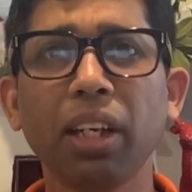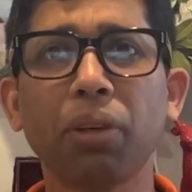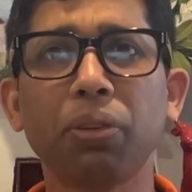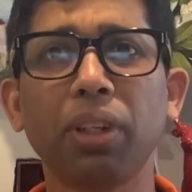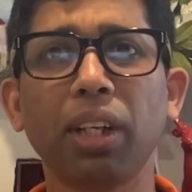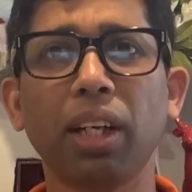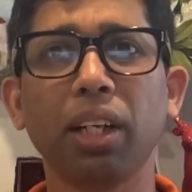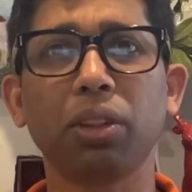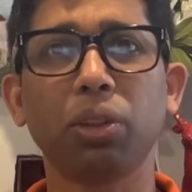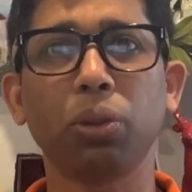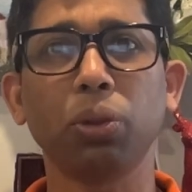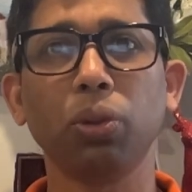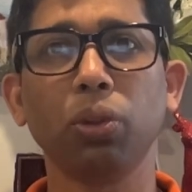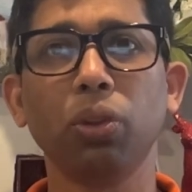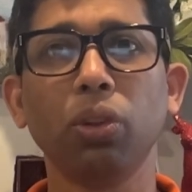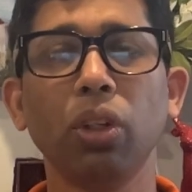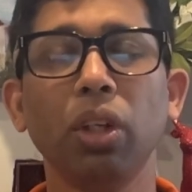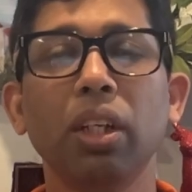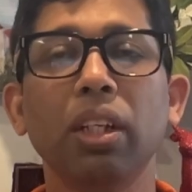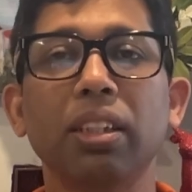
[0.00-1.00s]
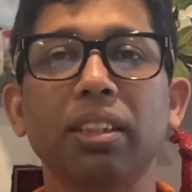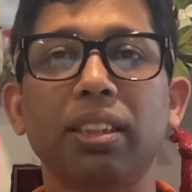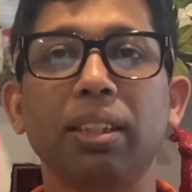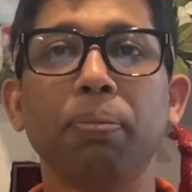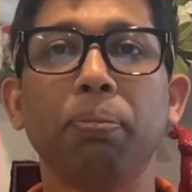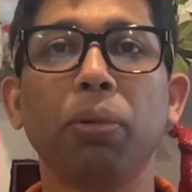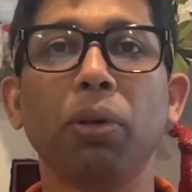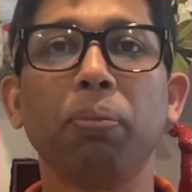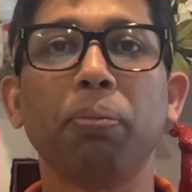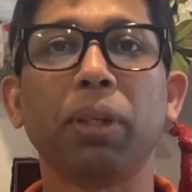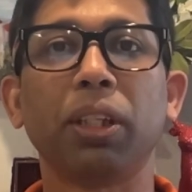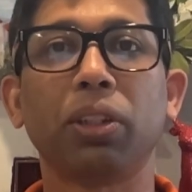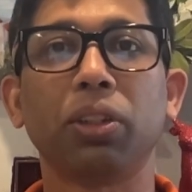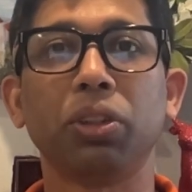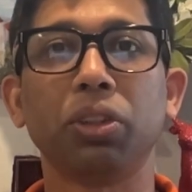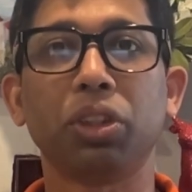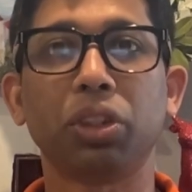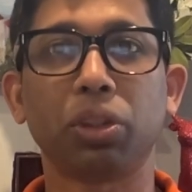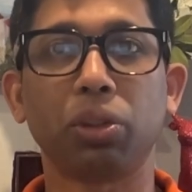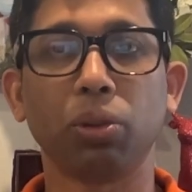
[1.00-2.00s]
Now, there are two simple
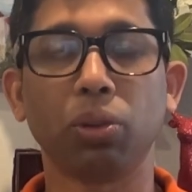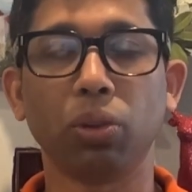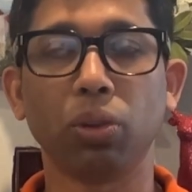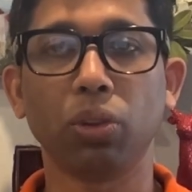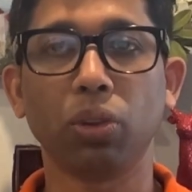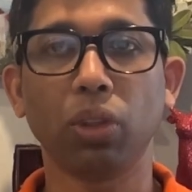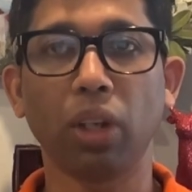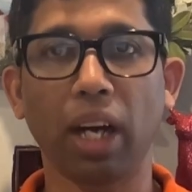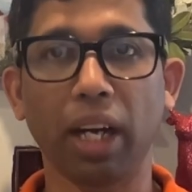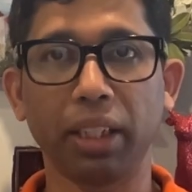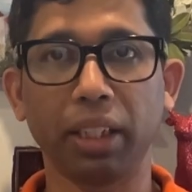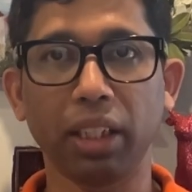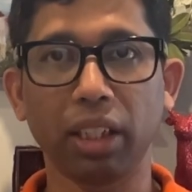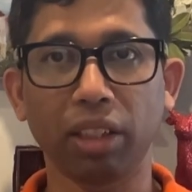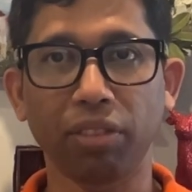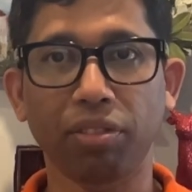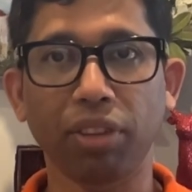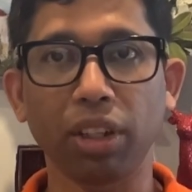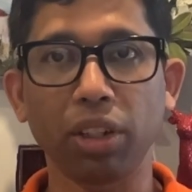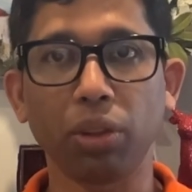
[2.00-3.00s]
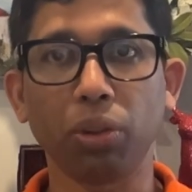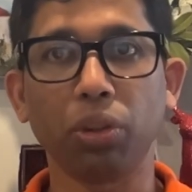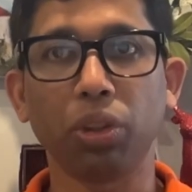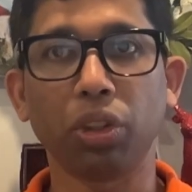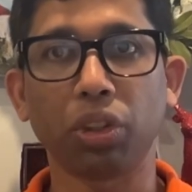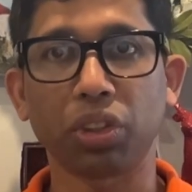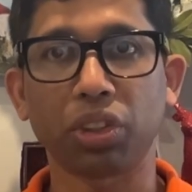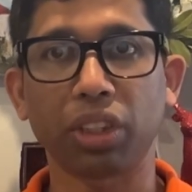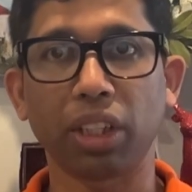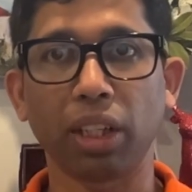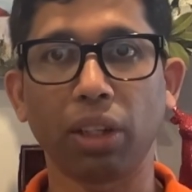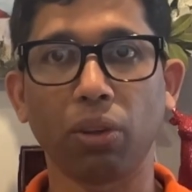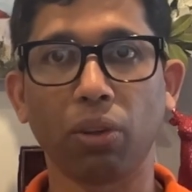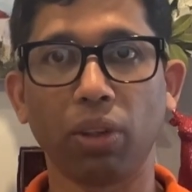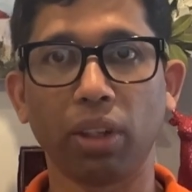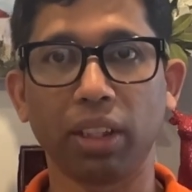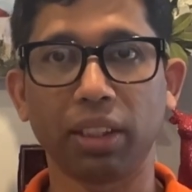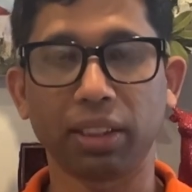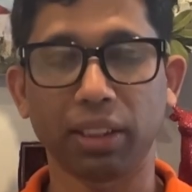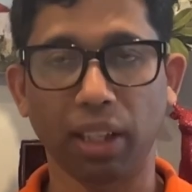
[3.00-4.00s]
methods to identify who your
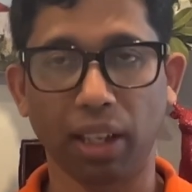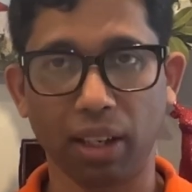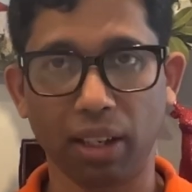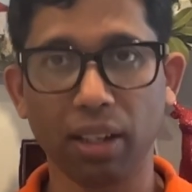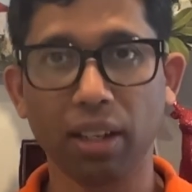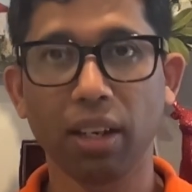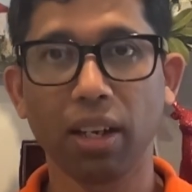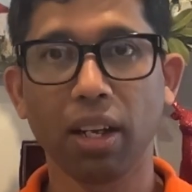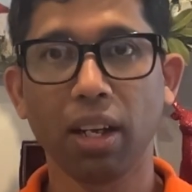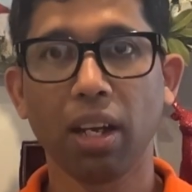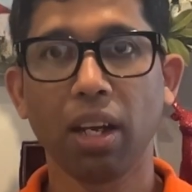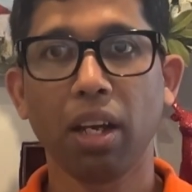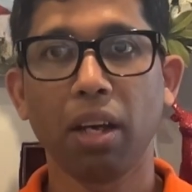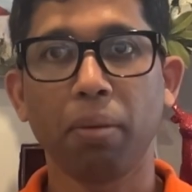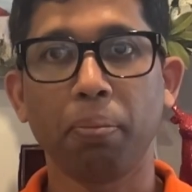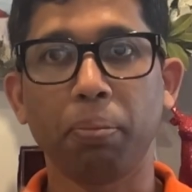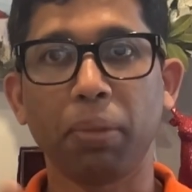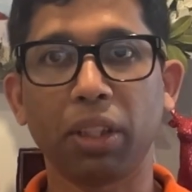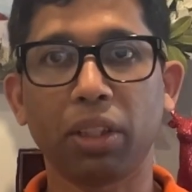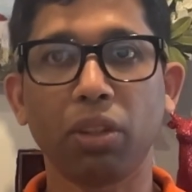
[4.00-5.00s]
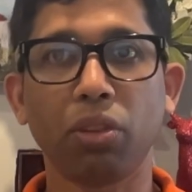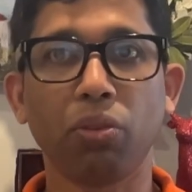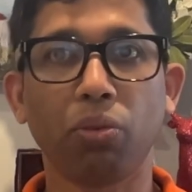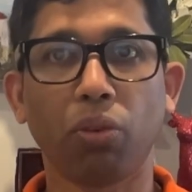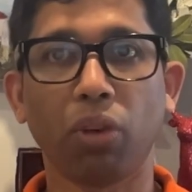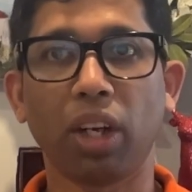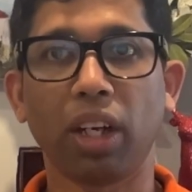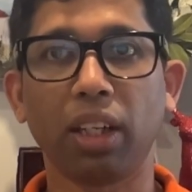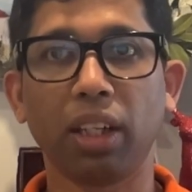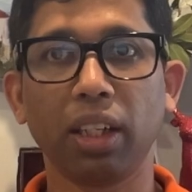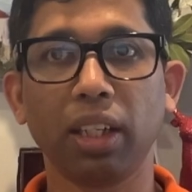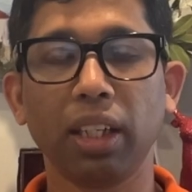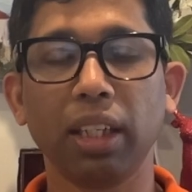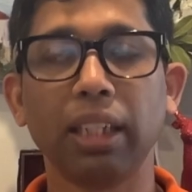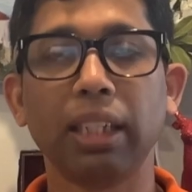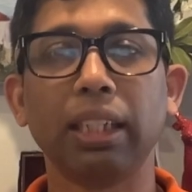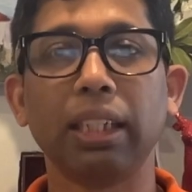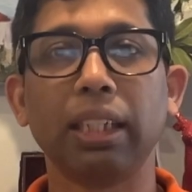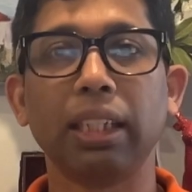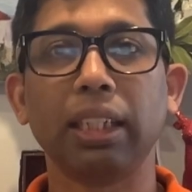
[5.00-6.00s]
stakeholders are. Method
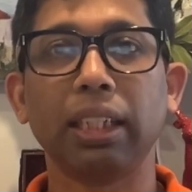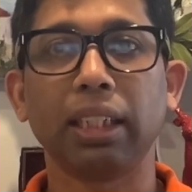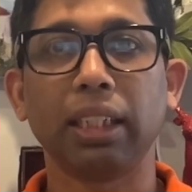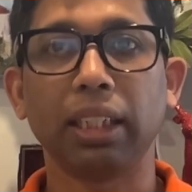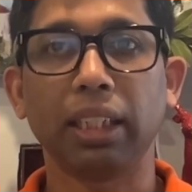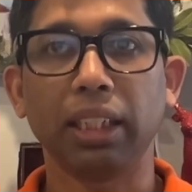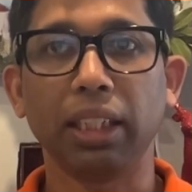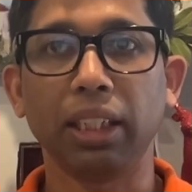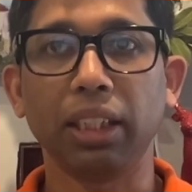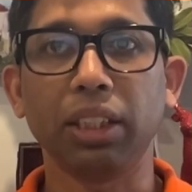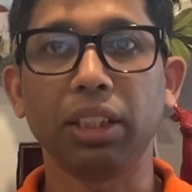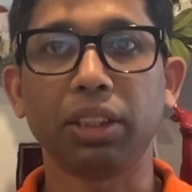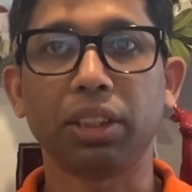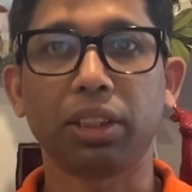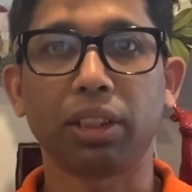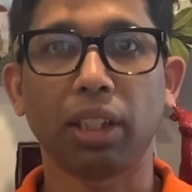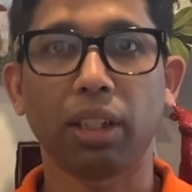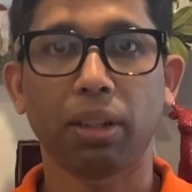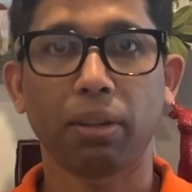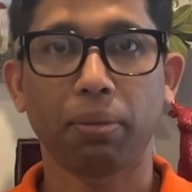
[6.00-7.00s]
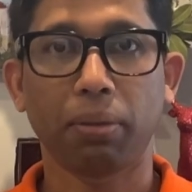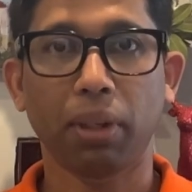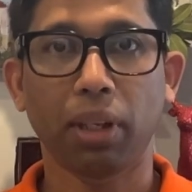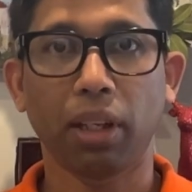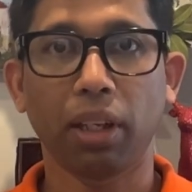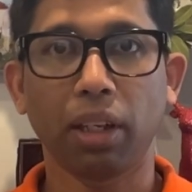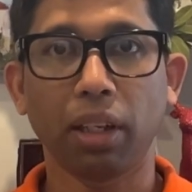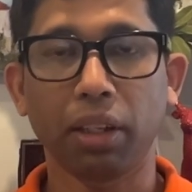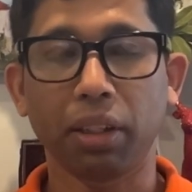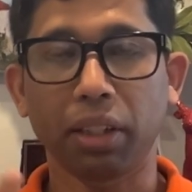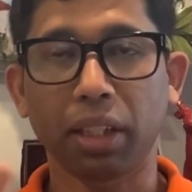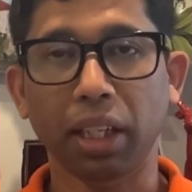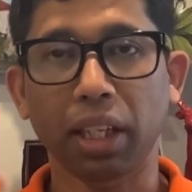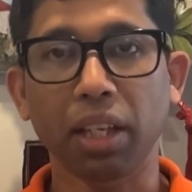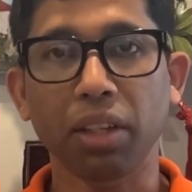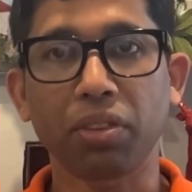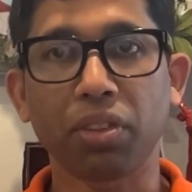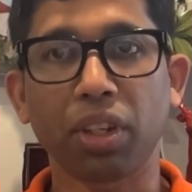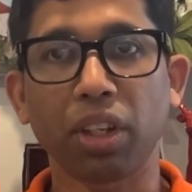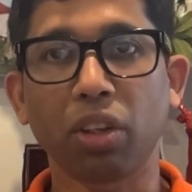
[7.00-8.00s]
one is
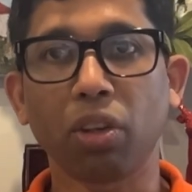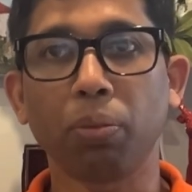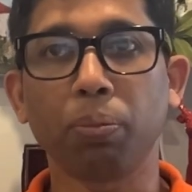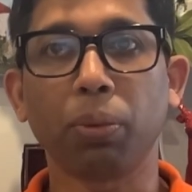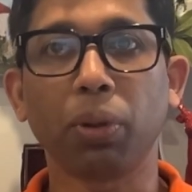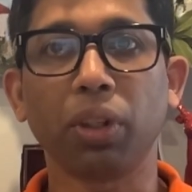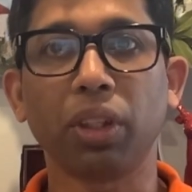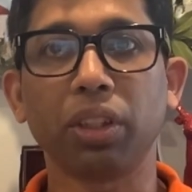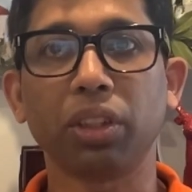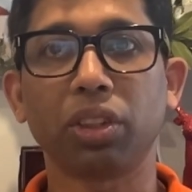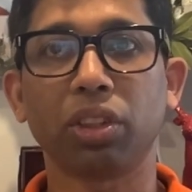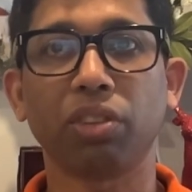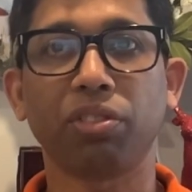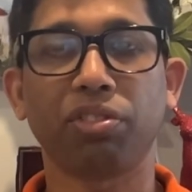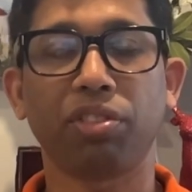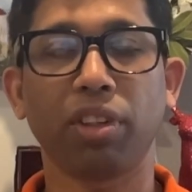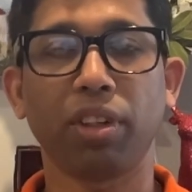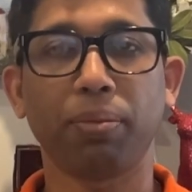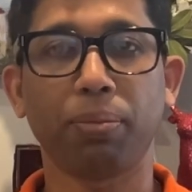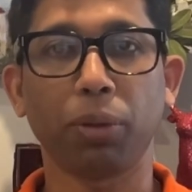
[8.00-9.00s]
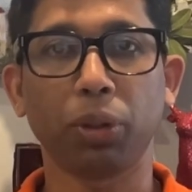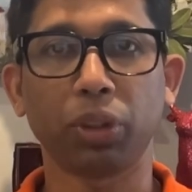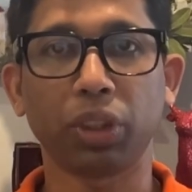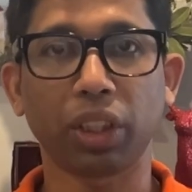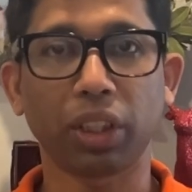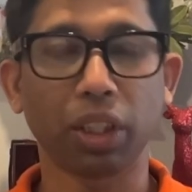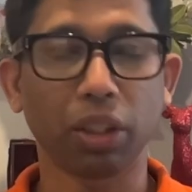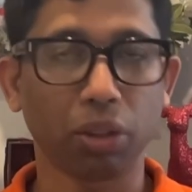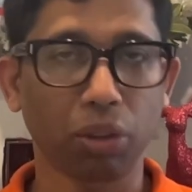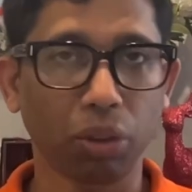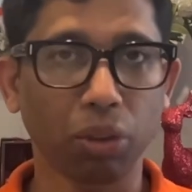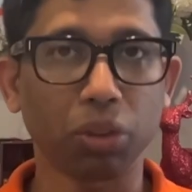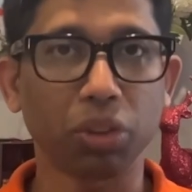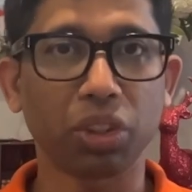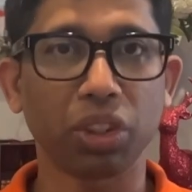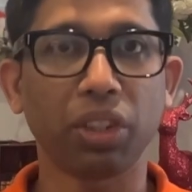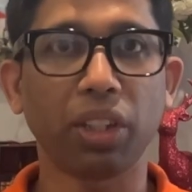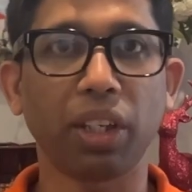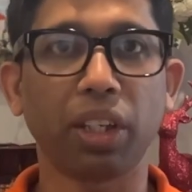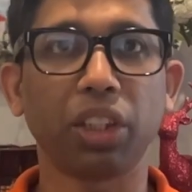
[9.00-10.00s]
taking three components of a project into
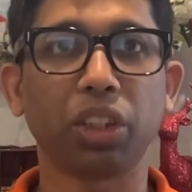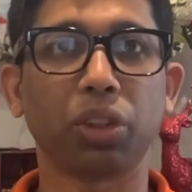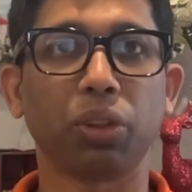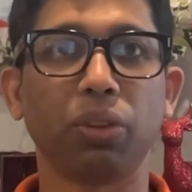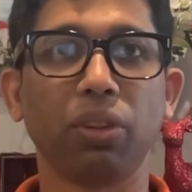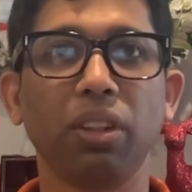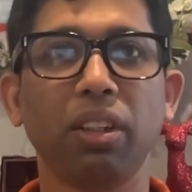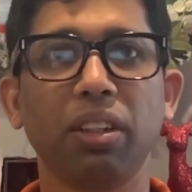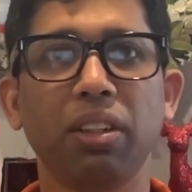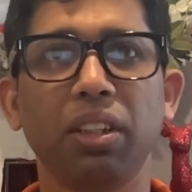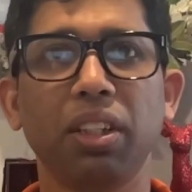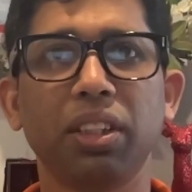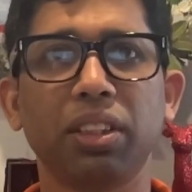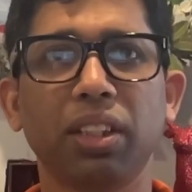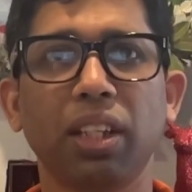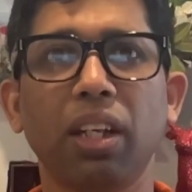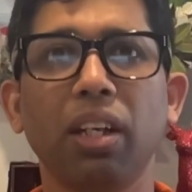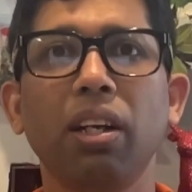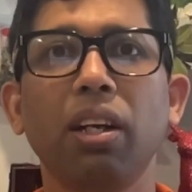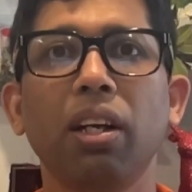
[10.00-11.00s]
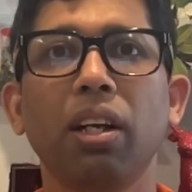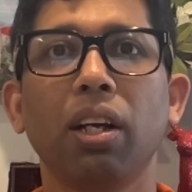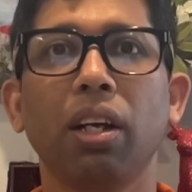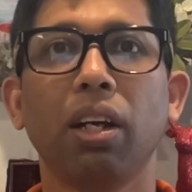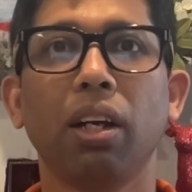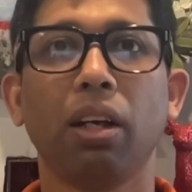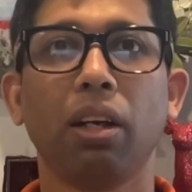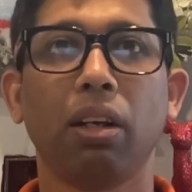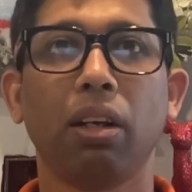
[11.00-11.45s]
consideration. These are